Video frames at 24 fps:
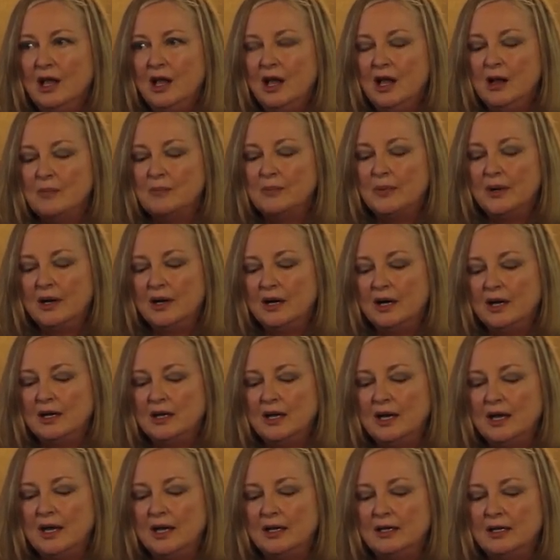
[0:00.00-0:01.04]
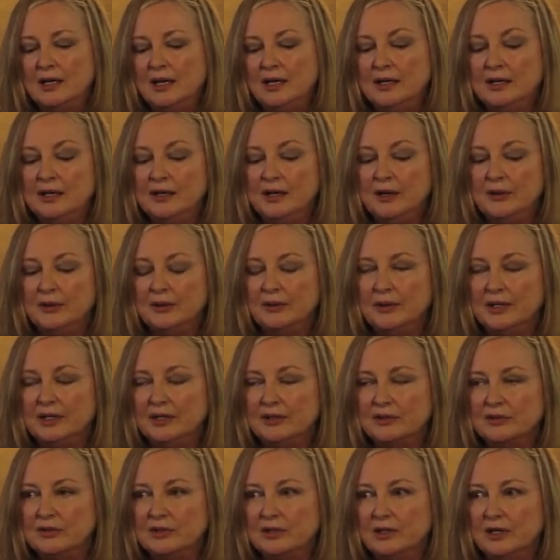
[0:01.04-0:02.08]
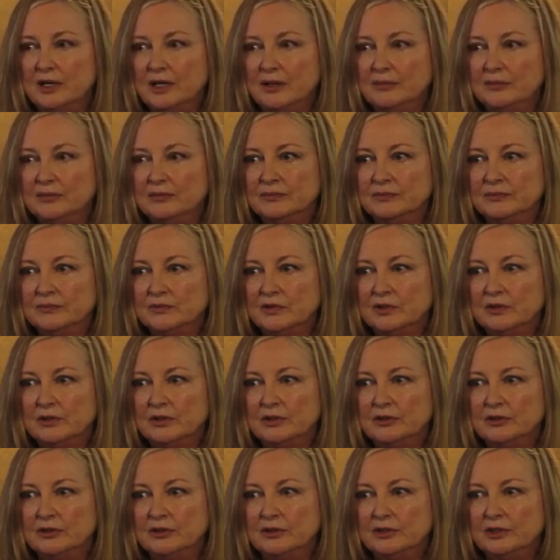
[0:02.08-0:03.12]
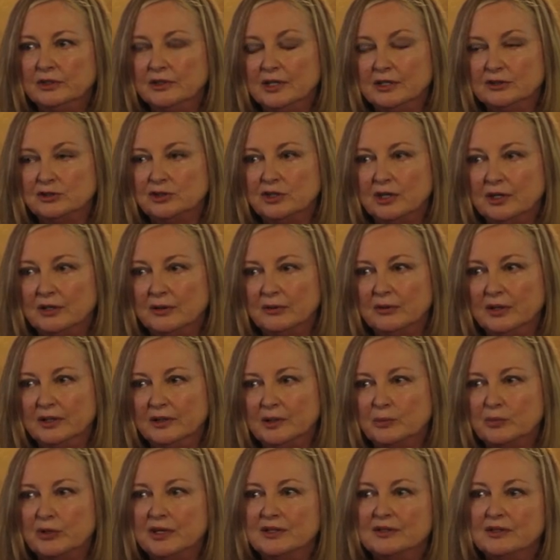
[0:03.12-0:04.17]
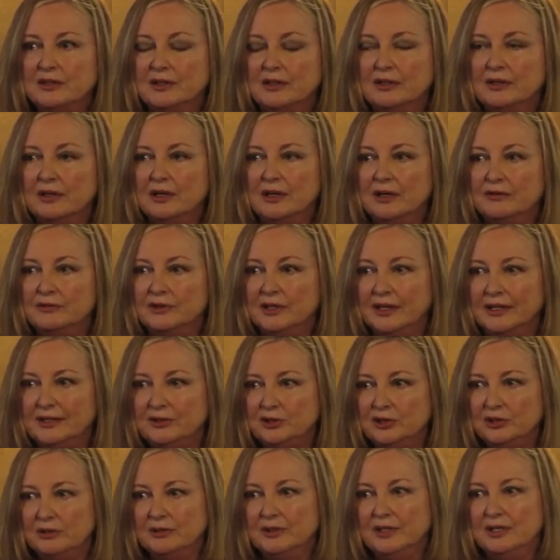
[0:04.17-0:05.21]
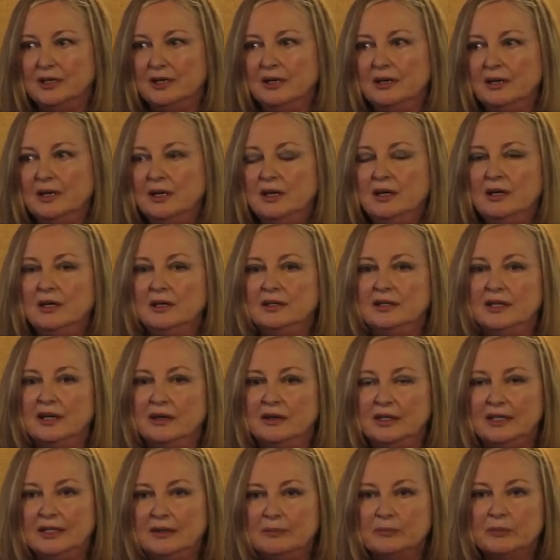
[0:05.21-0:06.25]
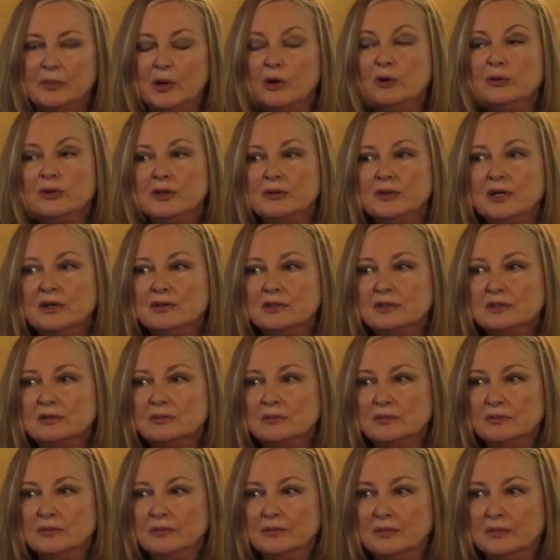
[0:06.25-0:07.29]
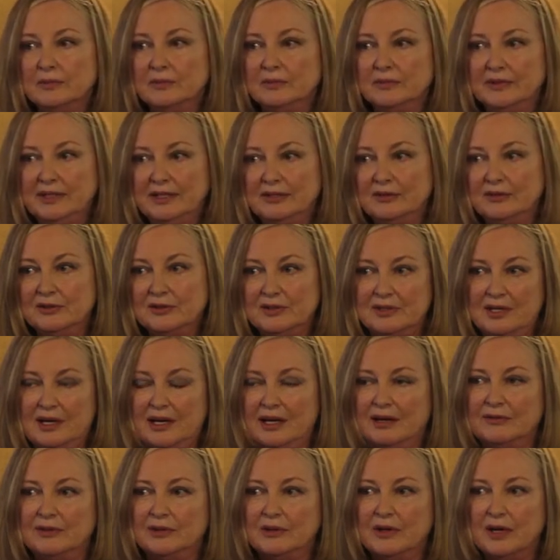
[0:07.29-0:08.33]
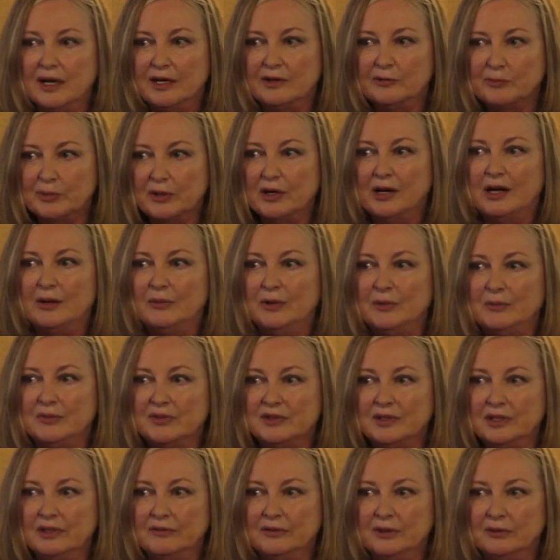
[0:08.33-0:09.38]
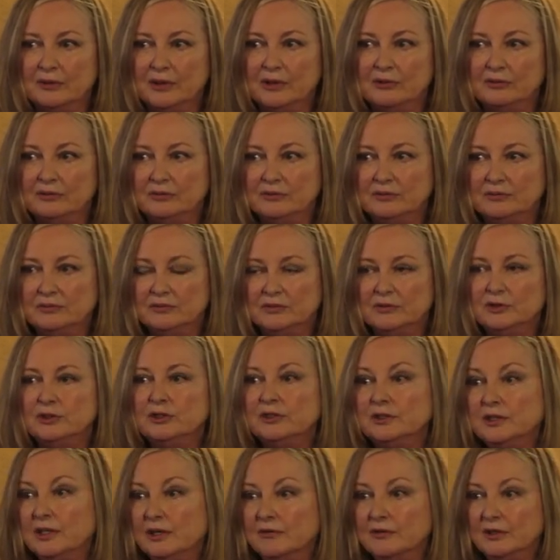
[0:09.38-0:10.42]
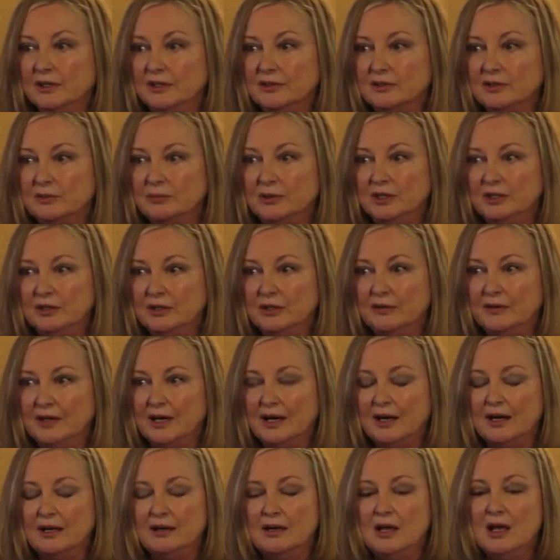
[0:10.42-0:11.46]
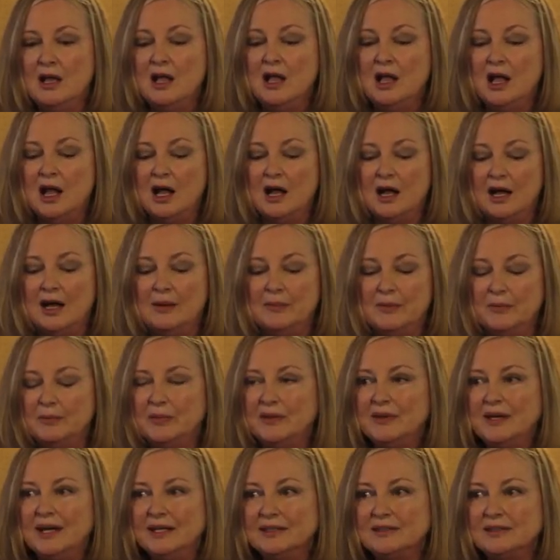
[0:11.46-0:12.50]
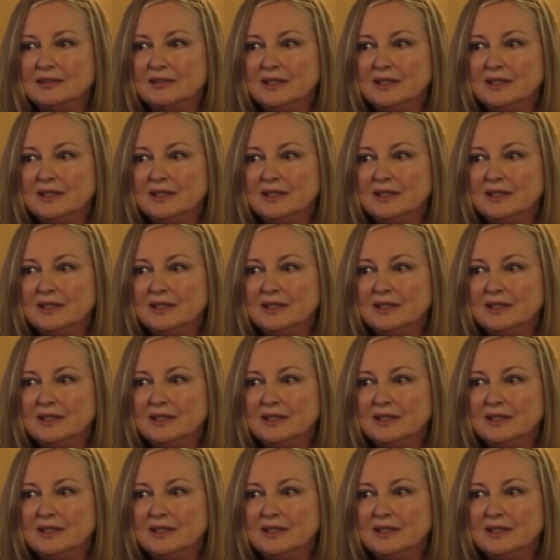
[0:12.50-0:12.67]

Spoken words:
But and another is Goodluck Jonathan, the president of Nigeria. Now, both of those leaders have a lot of problems in their own good governance. We know that. But that's